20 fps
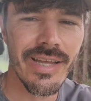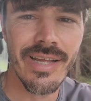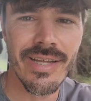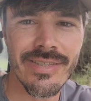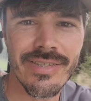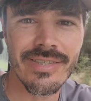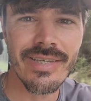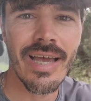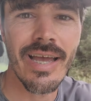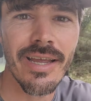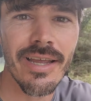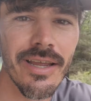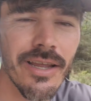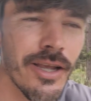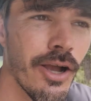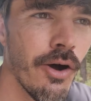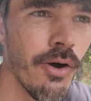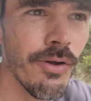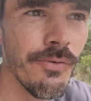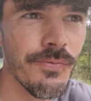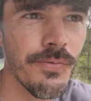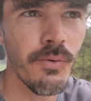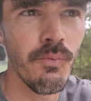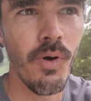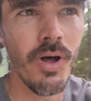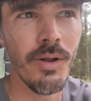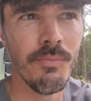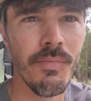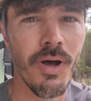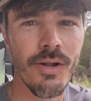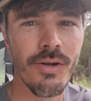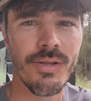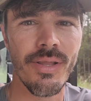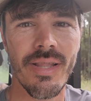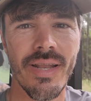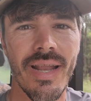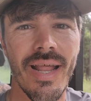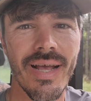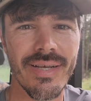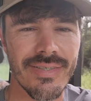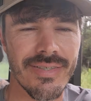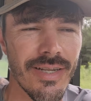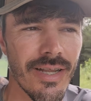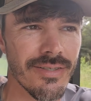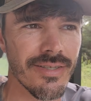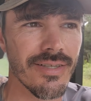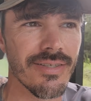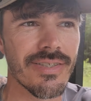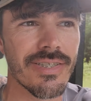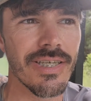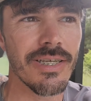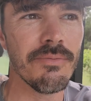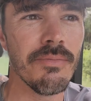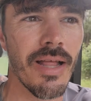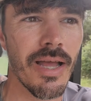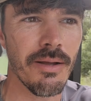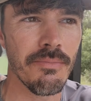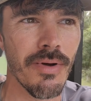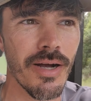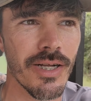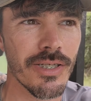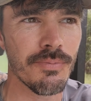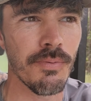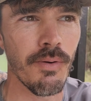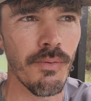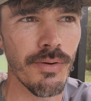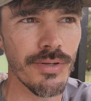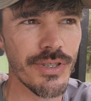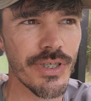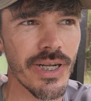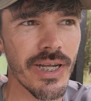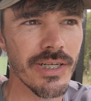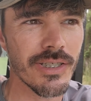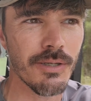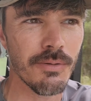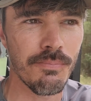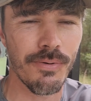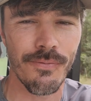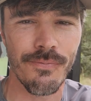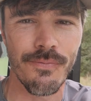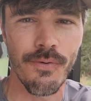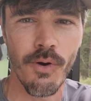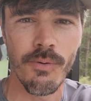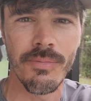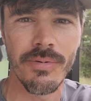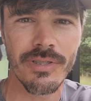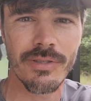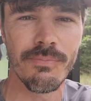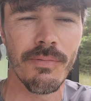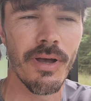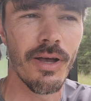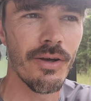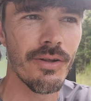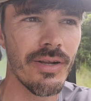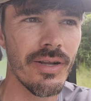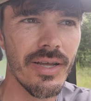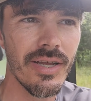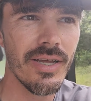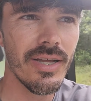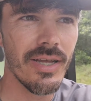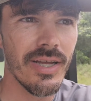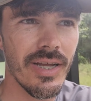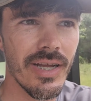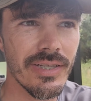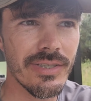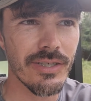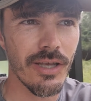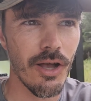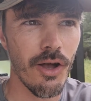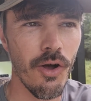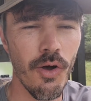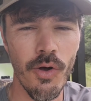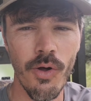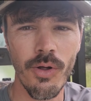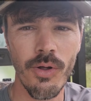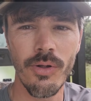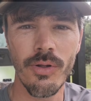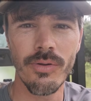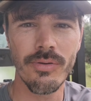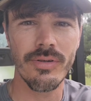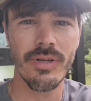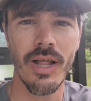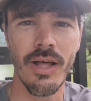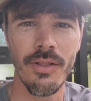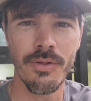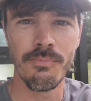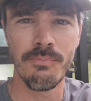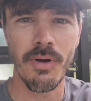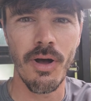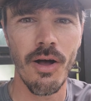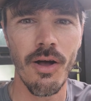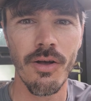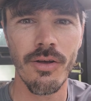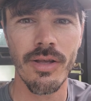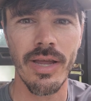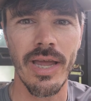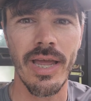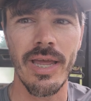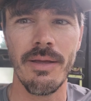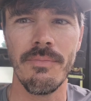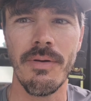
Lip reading: It's like going from one mode to the next doesn't seem like much, but once you get to performance mode, it's a whole nother ball game.